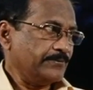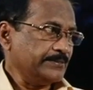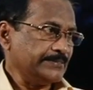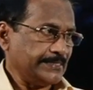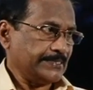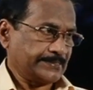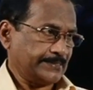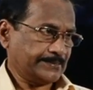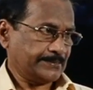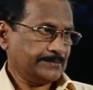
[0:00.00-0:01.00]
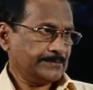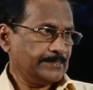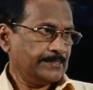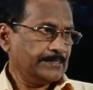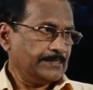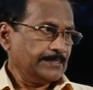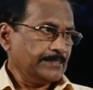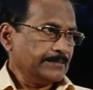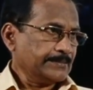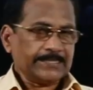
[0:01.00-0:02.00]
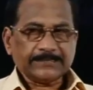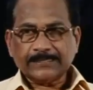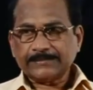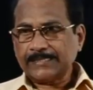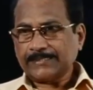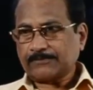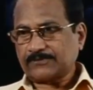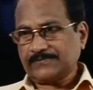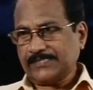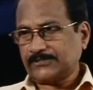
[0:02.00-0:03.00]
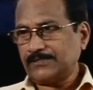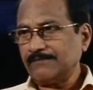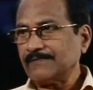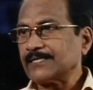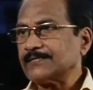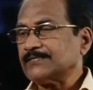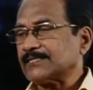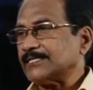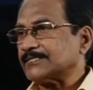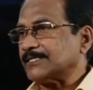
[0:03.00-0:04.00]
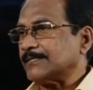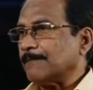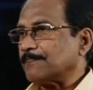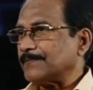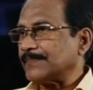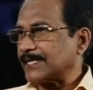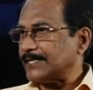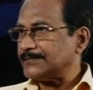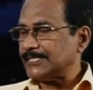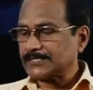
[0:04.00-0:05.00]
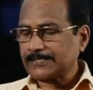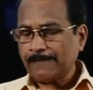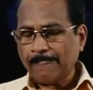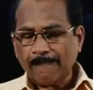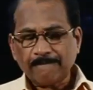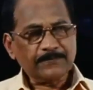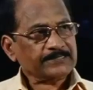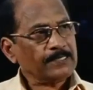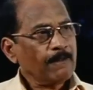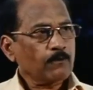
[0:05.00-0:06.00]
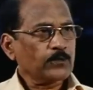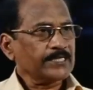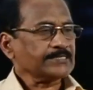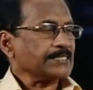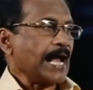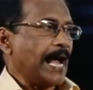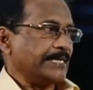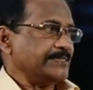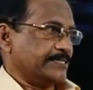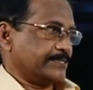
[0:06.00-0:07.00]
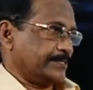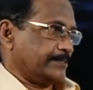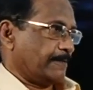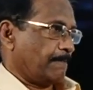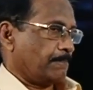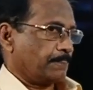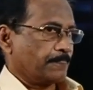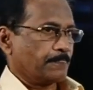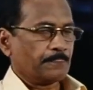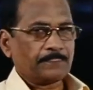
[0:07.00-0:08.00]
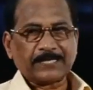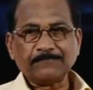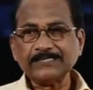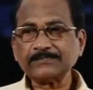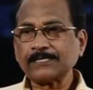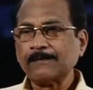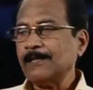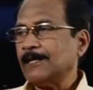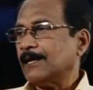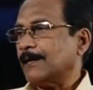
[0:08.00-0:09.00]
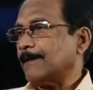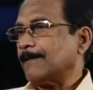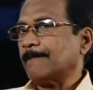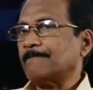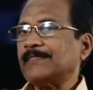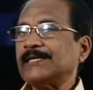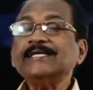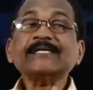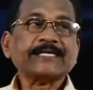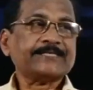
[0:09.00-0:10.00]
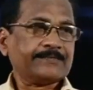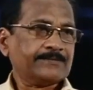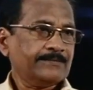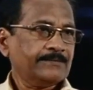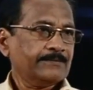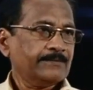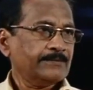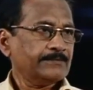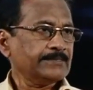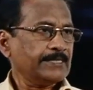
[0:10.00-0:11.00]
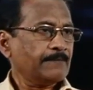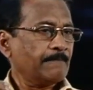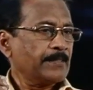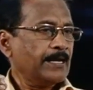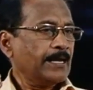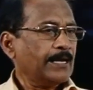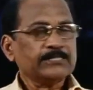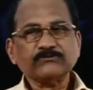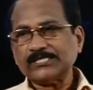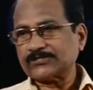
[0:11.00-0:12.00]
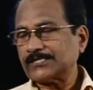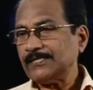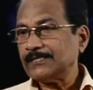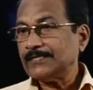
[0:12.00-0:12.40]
GSTs. Three types of GST. What are the 3 GST? We may say one is IGST. That means integrated GST.